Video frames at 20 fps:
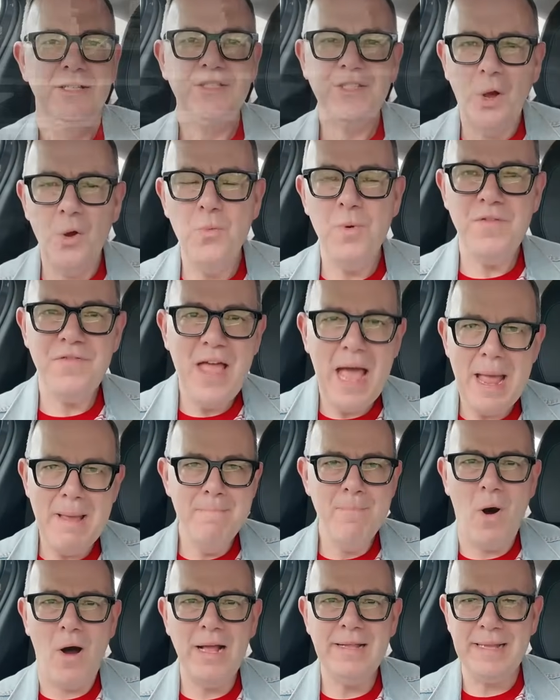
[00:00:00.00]
So with that
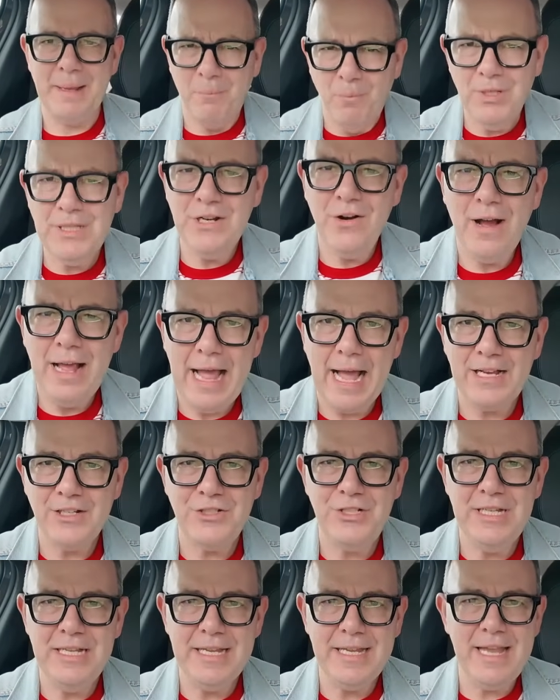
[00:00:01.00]
in mind then, what did I
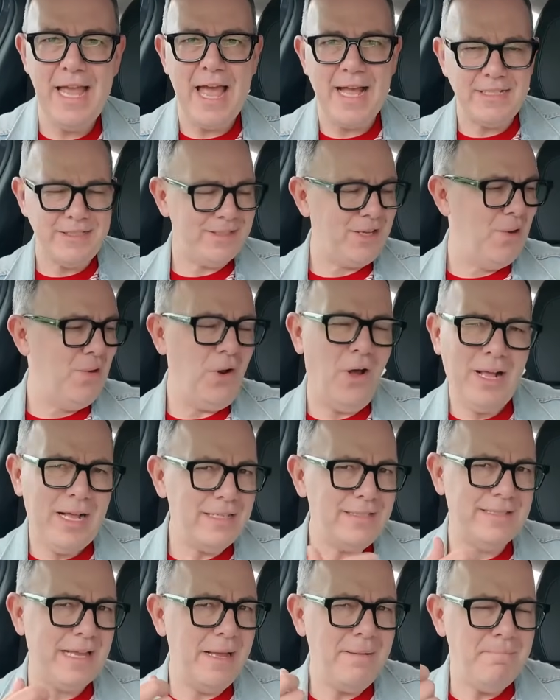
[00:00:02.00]
actually get? So like
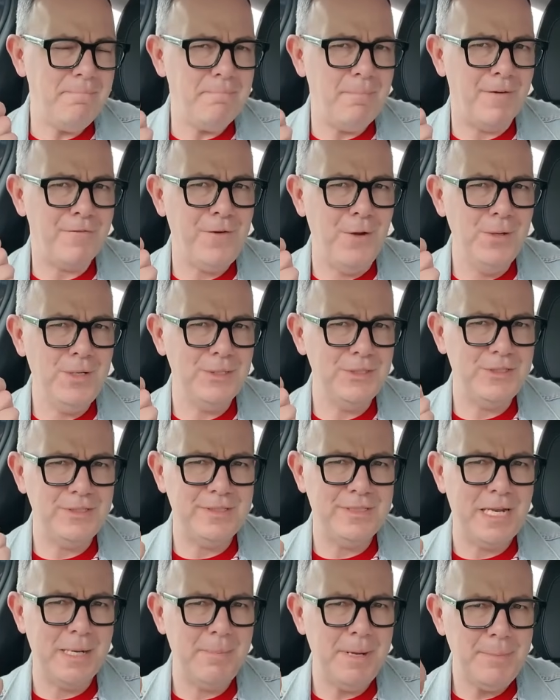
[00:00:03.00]
I said, my focus
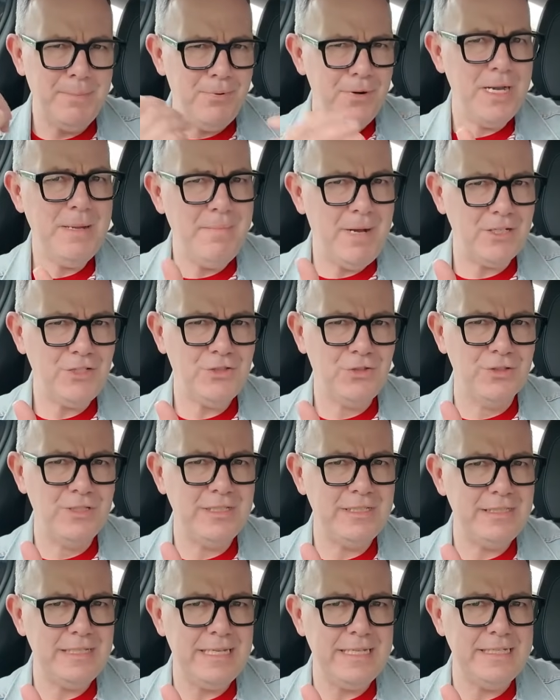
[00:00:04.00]
is going to be pretty much on
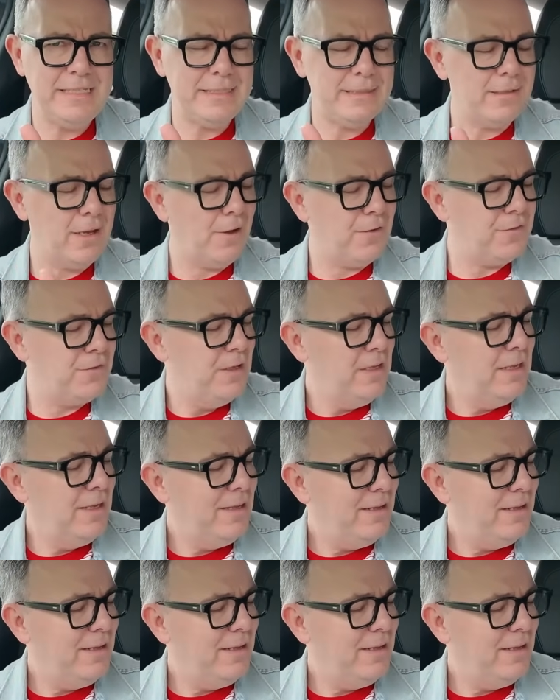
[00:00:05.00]
the city stuff.